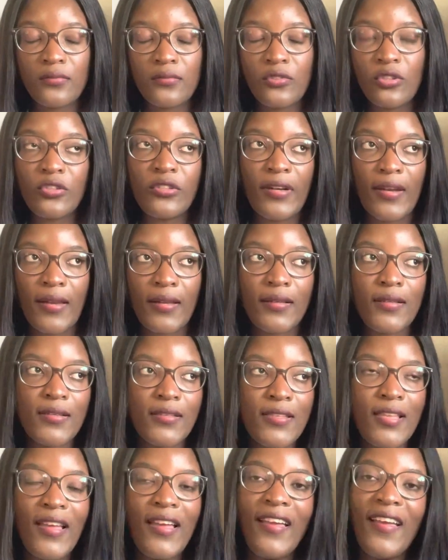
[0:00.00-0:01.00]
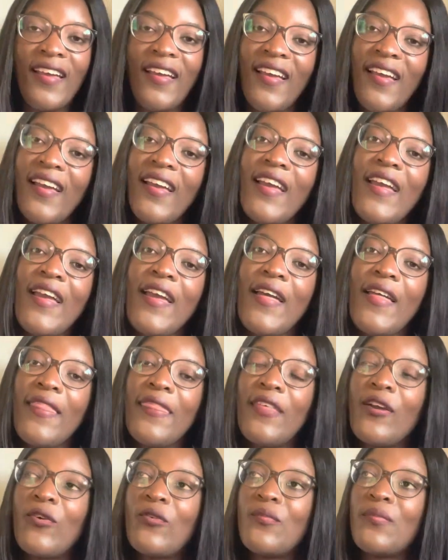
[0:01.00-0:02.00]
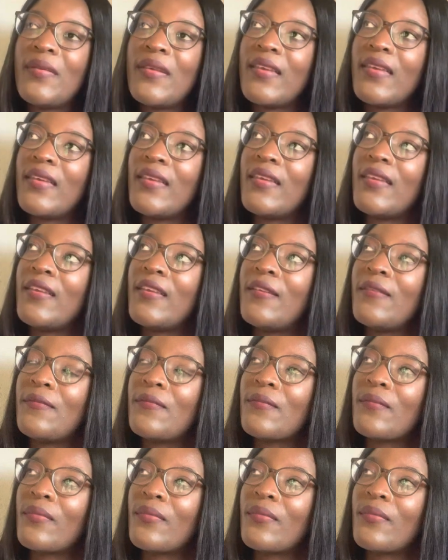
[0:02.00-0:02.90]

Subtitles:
not reckless. They will be